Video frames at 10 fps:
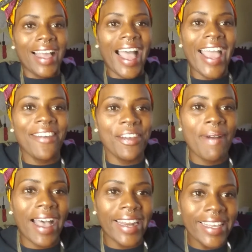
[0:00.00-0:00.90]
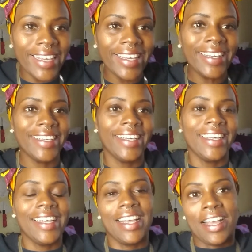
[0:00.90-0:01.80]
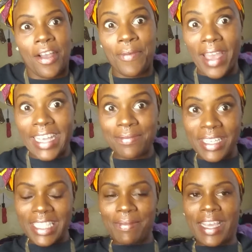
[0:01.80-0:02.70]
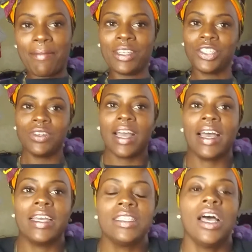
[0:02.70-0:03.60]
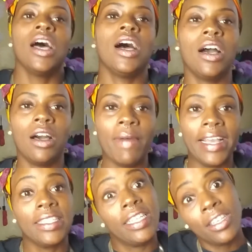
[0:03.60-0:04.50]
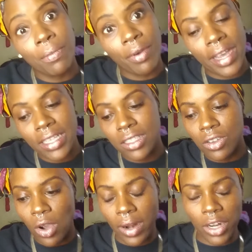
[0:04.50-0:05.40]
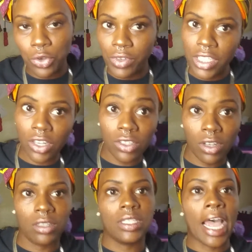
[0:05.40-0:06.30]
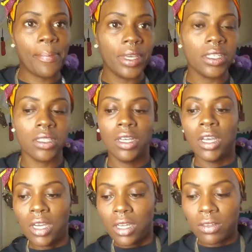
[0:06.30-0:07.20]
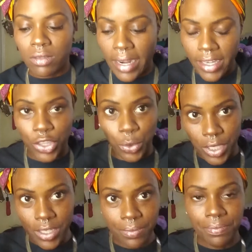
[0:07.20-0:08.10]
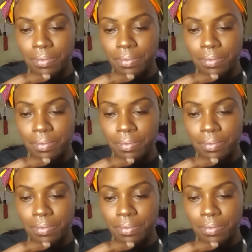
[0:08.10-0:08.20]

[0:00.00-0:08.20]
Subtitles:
Hi everybody. Hope you guys missed me. I missed you guys. I had to decompress, and I do research on topics. I did 3.